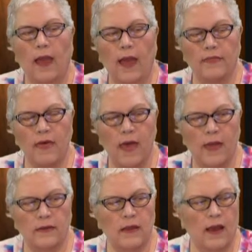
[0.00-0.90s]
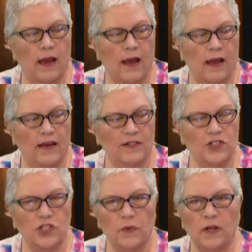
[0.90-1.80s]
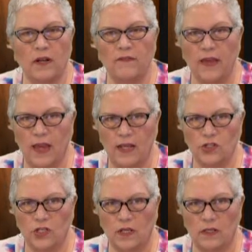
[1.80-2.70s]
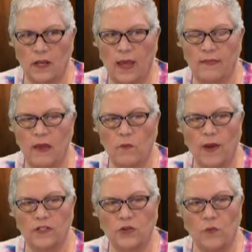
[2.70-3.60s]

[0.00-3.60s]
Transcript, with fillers: And then she went on a vacation and they went to,